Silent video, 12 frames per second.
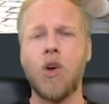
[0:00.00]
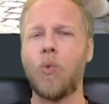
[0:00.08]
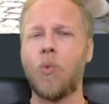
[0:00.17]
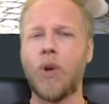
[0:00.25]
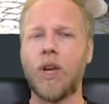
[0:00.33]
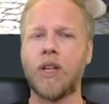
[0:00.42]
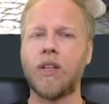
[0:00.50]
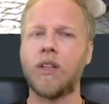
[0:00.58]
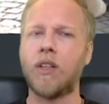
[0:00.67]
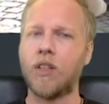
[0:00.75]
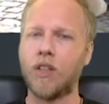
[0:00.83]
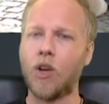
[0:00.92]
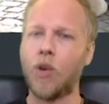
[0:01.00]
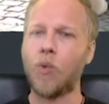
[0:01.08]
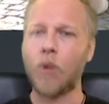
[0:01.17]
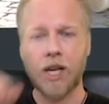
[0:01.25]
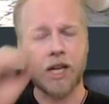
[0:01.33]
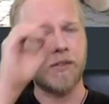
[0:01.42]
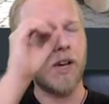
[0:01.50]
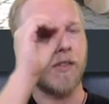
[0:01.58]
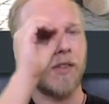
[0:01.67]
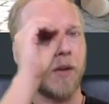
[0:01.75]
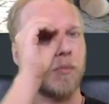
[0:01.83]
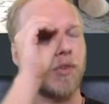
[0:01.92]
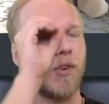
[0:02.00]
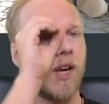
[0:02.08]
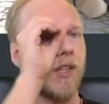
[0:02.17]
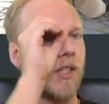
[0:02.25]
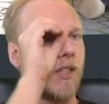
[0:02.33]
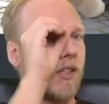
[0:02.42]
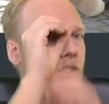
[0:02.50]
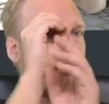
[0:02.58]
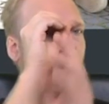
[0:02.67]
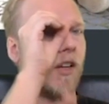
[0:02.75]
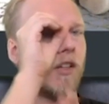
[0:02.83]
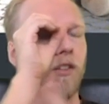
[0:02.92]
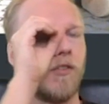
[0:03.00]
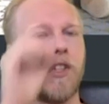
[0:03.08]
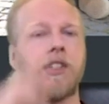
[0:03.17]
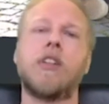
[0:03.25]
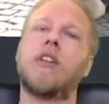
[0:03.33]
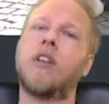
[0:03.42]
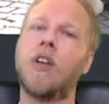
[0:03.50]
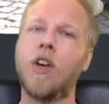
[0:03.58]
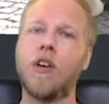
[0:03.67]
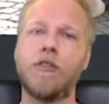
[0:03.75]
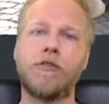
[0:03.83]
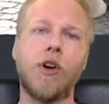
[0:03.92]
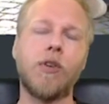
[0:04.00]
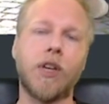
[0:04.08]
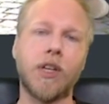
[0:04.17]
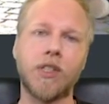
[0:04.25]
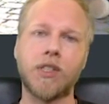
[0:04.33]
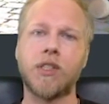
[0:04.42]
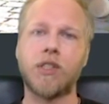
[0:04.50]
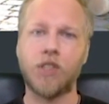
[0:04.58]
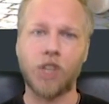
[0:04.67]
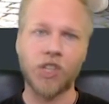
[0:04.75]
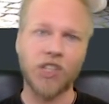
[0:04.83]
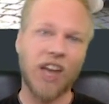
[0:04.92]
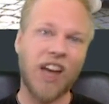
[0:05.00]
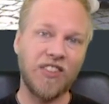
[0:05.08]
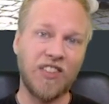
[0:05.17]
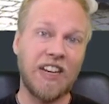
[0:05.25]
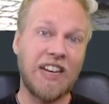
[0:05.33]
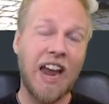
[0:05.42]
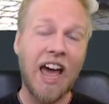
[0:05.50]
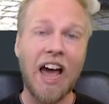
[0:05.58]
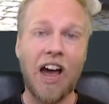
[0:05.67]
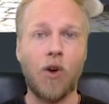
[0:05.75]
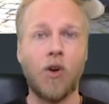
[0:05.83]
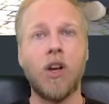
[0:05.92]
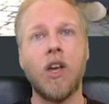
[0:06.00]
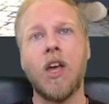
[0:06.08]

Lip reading: when we kind of have that present tunnel vision focus just on the now.